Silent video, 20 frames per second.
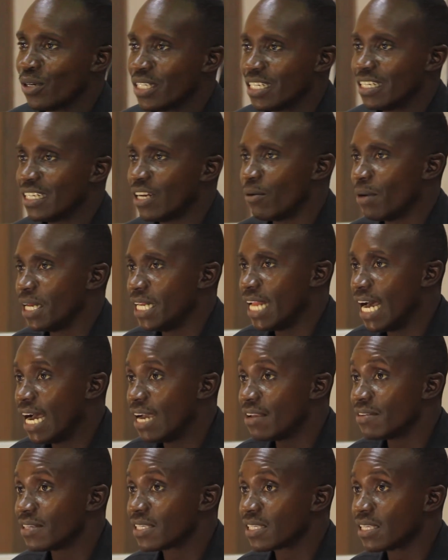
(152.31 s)
God in our
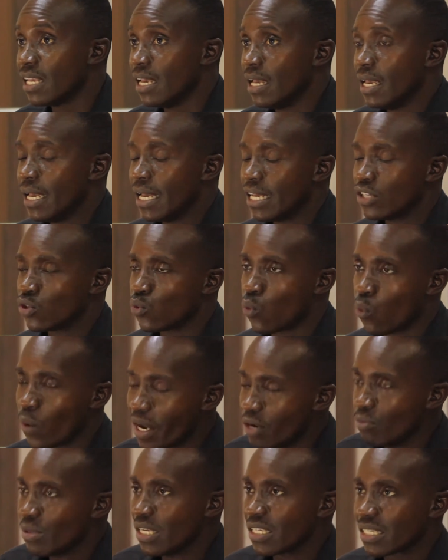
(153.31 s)
lives is
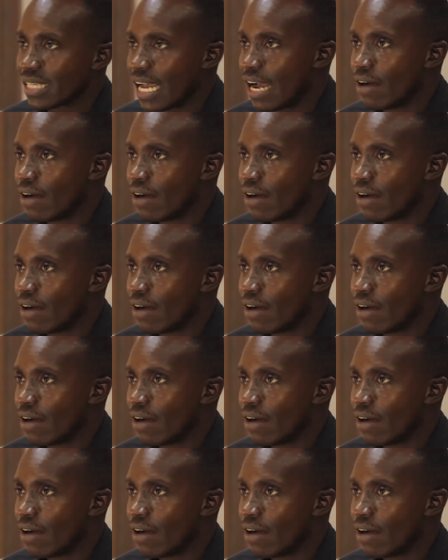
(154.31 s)
when we